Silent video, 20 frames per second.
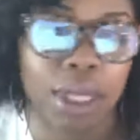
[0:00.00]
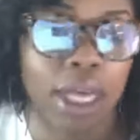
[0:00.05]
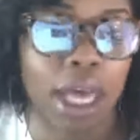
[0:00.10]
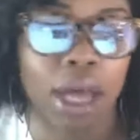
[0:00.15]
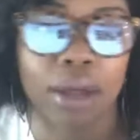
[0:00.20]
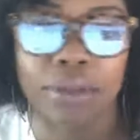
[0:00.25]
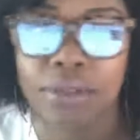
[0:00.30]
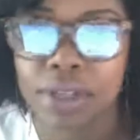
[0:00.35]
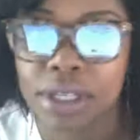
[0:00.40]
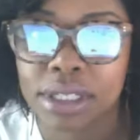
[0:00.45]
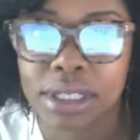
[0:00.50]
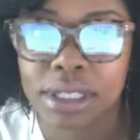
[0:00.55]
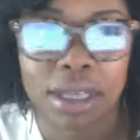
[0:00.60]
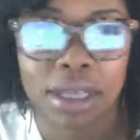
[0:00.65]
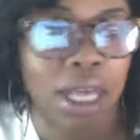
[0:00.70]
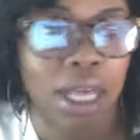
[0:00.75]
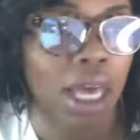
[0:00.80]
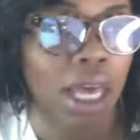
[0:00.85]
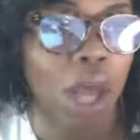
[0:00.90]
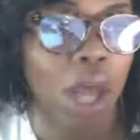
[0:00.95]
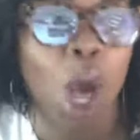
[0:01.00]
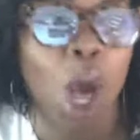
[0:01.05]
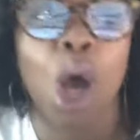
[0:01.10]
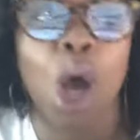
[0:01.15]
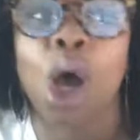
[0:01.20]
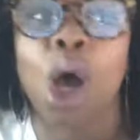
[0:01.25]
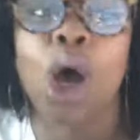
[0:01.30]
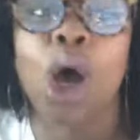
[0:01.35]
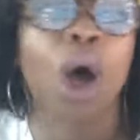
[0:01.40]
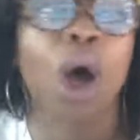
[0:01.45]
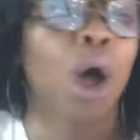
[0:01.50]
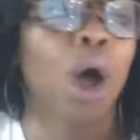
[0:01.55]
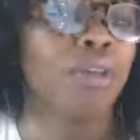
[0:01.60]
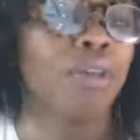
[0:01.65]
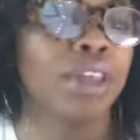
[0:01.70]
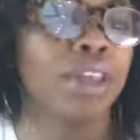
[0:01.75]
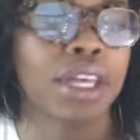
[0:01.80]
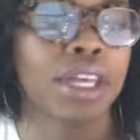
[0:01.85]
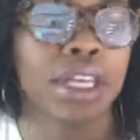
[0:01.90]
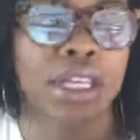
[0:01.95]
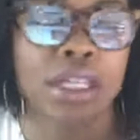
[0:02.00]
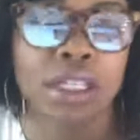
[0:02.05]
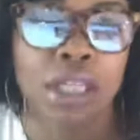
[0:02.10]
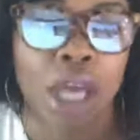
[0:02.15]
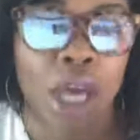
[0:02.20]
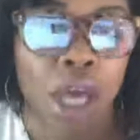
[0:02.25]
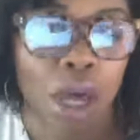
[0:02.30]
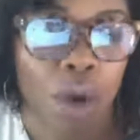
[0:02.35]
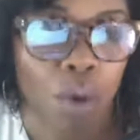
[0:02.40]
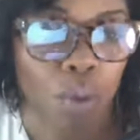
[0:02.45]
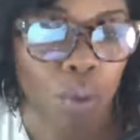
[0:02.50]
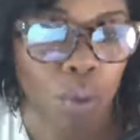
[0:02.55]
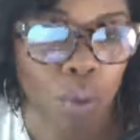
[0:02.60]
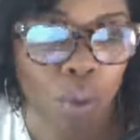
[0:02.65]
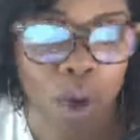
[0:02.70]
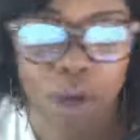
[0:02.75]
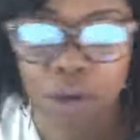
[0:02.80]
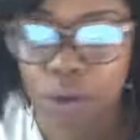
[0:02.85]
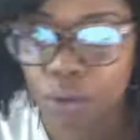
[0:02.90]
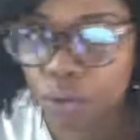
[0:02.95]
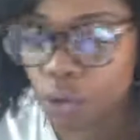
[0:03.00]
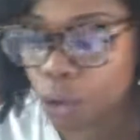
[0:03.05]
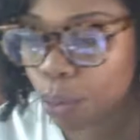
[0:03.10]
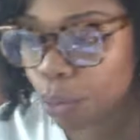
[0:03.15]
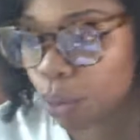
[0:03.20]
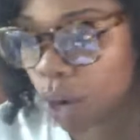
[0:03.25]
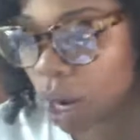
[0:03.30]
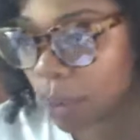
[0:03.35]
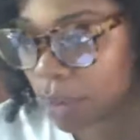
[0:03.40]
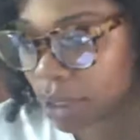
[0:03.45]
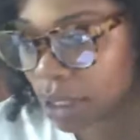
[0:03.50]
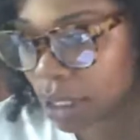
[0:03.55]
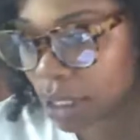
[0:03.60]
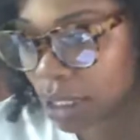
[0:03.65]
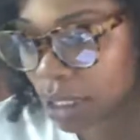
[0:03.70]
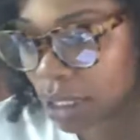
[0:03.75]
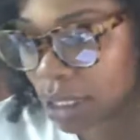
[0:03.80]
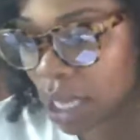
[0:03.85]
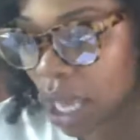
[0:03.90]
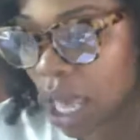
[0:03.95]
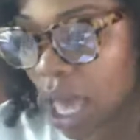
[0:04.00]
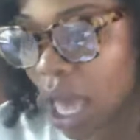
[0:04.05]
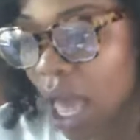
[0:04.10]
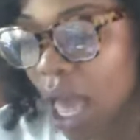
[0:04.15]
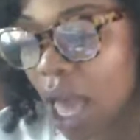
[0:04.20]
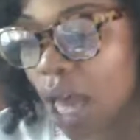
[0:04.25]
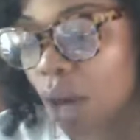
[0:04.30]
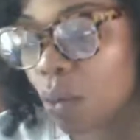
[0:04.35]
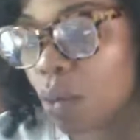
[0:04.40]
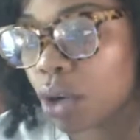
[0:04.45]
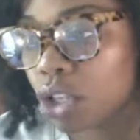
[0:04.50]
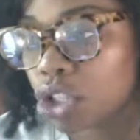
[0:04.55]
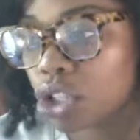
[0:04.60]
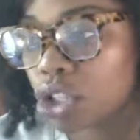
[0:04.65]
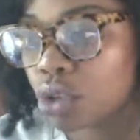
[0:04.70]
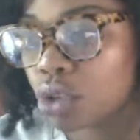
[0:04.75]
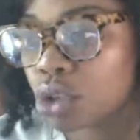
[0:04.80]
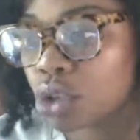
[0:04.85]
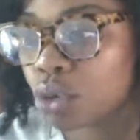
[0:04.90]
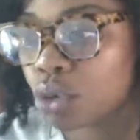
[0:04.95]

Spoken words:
out this and that, all these wonderful promises. I want you to